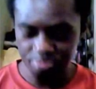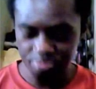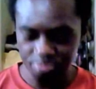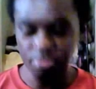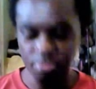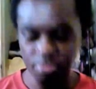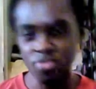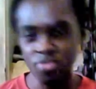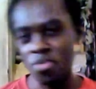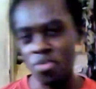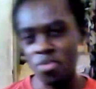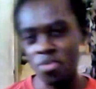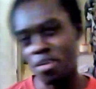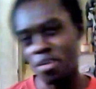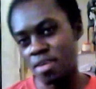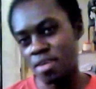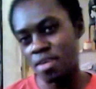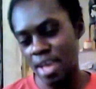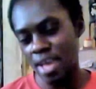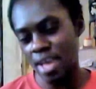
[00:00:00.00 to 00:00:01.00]

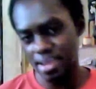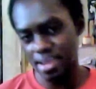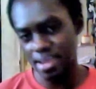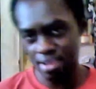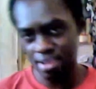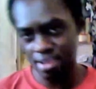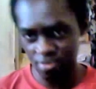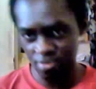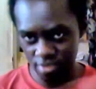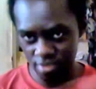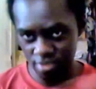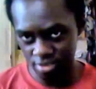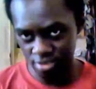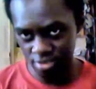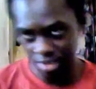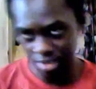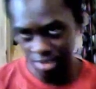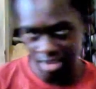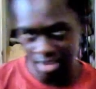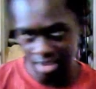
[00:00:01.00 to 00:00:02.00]
before I delve
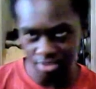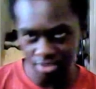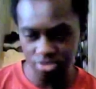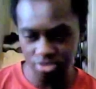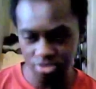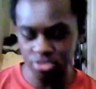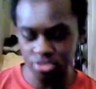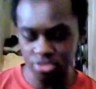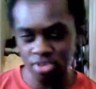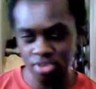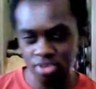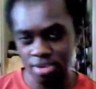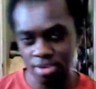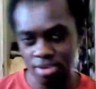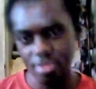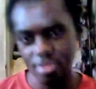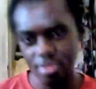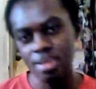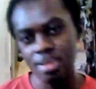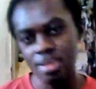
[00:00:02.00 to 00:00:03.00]
into that discussion,